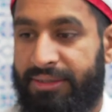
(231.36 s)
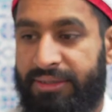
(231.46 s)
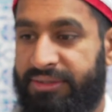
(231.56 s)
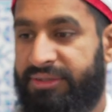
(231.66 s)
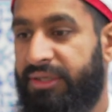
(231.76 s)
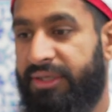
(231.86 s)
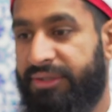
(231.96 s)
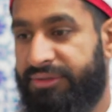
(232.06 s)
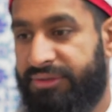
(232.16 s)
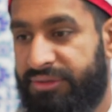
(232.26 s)
He's
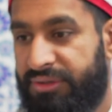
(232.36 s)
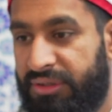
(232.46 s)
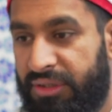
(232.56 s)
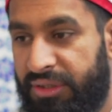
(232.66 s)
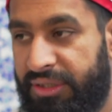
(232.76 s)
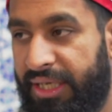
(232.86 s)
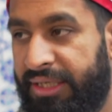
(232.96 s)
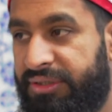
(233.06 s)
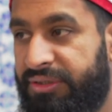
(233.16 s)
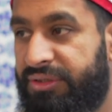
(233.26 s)
sinless. He
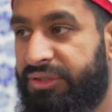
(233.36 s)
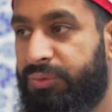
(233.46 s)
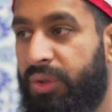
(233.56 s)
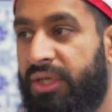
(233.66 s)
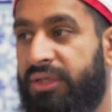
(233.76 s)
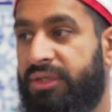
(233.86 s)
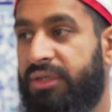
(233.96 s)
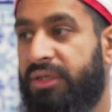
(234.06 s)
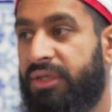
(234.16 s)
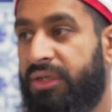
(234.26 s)
enters this world
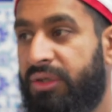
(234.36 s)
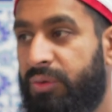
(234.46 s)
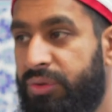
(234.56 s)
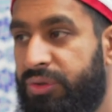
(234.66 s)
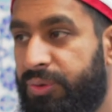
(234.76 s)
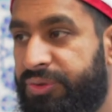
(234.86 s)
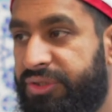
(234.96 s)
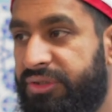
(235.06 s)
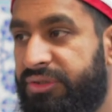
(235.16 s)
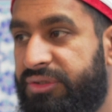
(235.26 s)
with no
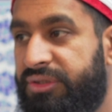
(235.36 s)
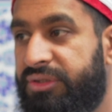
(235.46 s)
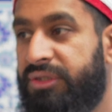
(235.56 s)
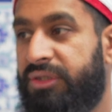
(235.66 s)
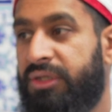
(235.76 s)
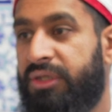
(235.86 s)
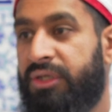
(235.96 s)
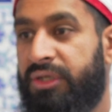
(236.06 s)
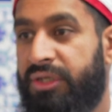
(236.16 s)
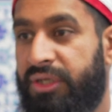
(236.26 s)
sins
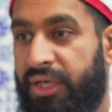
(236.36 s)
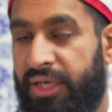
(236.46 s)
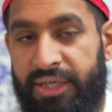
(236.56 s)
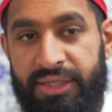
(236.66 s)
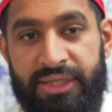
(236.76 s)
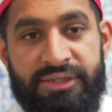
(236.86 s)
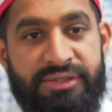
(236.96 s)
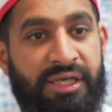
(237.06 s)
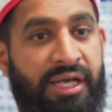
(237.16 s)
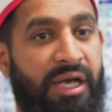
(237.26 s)
in his
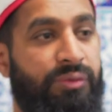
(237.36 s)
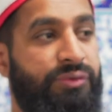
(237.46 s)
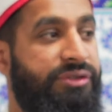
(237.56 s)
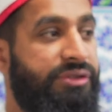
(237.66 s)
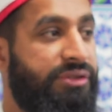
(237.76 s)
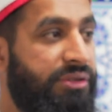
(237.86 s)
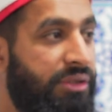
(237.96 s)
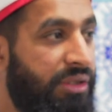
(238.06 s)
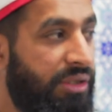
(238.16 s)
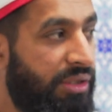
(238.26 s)
accounts,
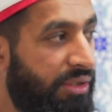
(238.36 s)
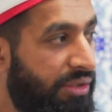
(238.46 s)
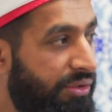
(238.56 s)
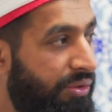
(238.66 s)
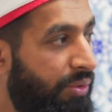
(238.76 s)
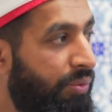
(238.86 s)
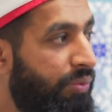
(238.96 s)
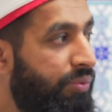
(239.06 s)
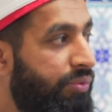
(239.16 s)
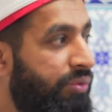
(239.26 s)
no